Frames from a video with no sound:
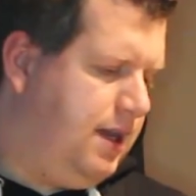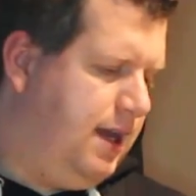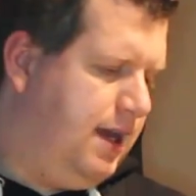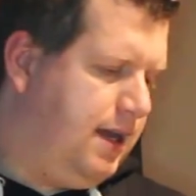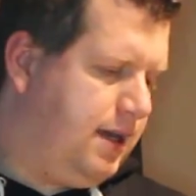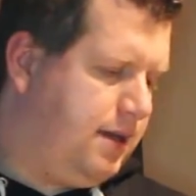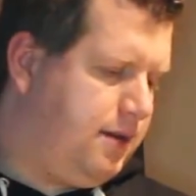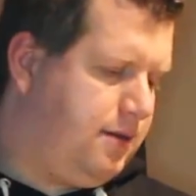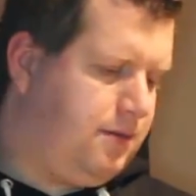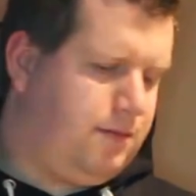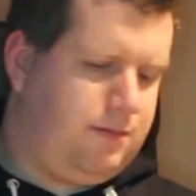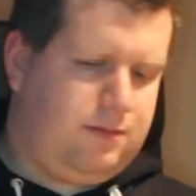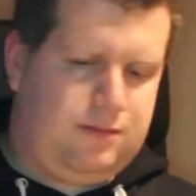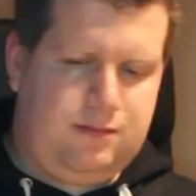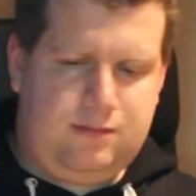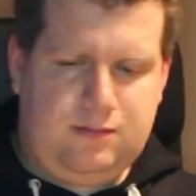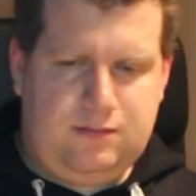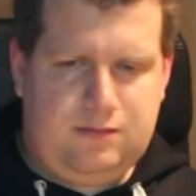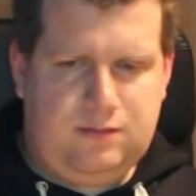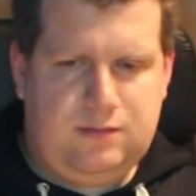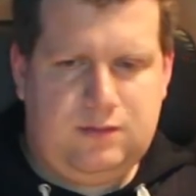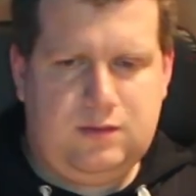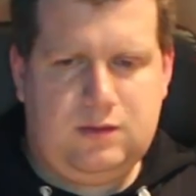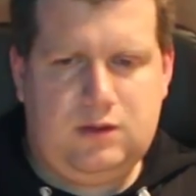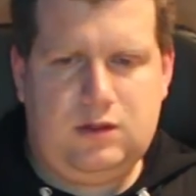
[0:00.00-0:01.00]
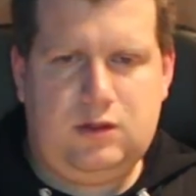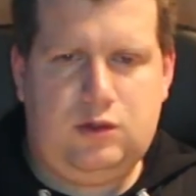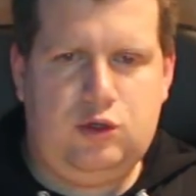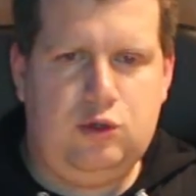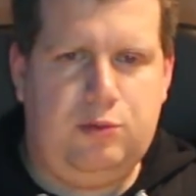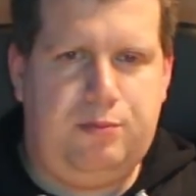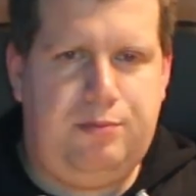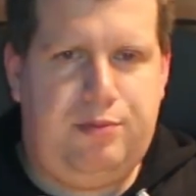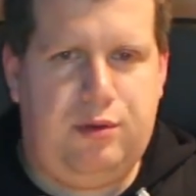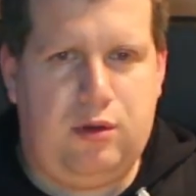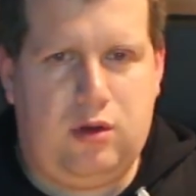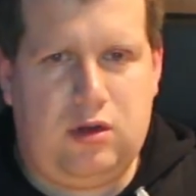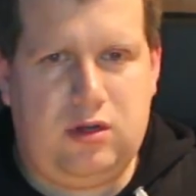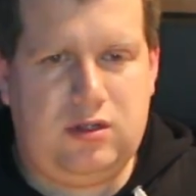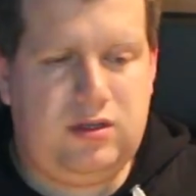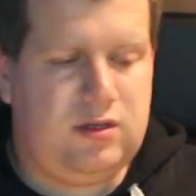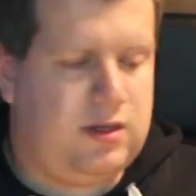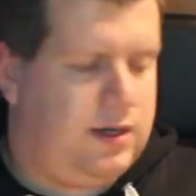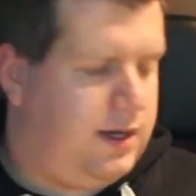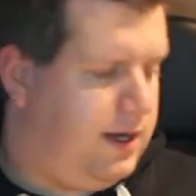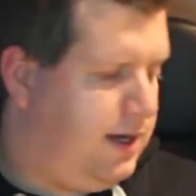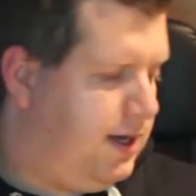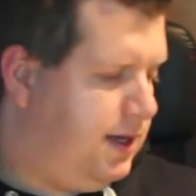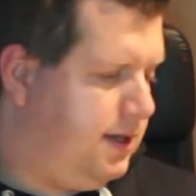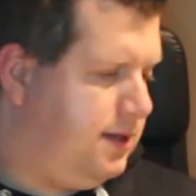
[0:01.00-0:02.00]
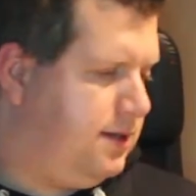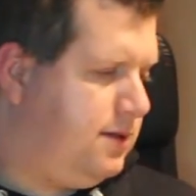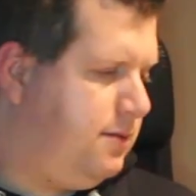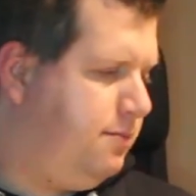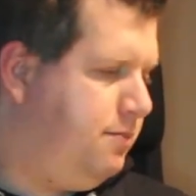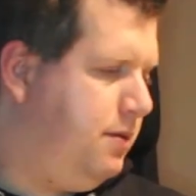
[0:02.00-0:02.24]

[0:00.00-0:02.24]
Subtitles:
like you burn your hands.